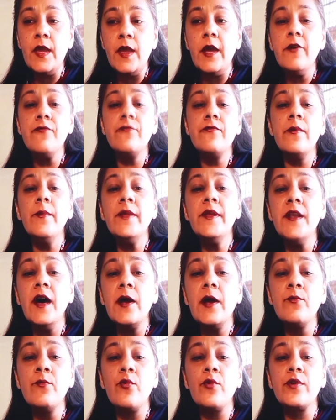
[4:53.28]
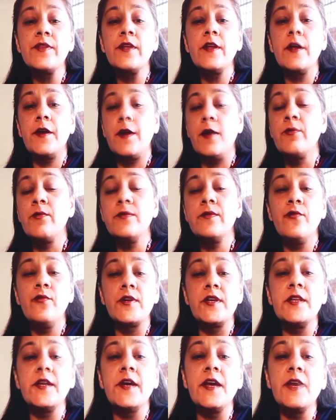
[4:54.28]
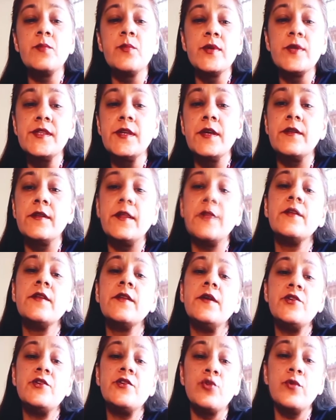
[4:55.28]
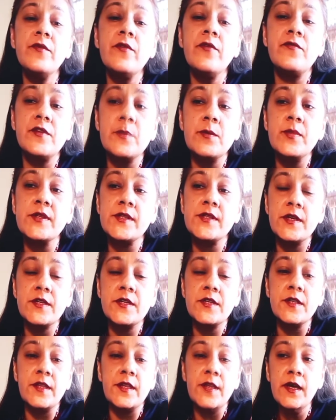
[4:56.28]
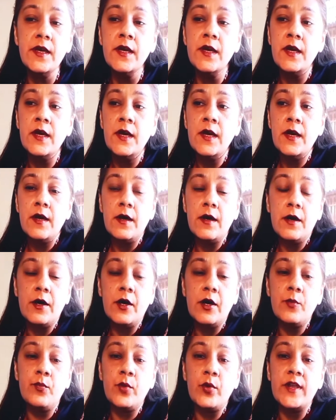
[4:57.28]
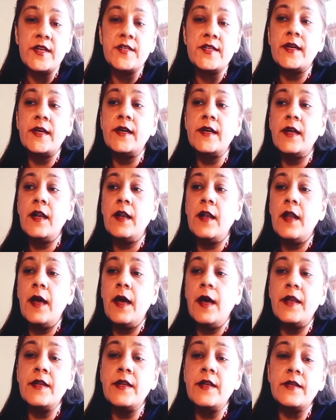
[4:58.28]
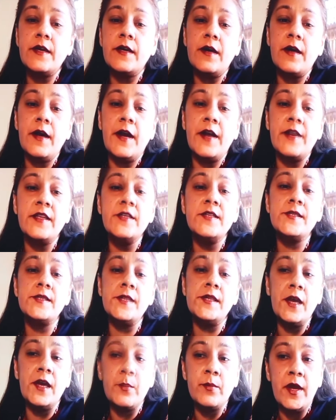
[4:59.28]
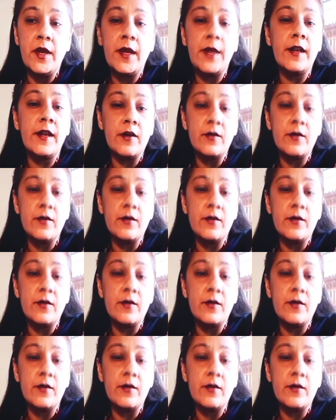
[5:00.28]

If women are more than around 49%, then it should be 50% in the political, and at the decision-making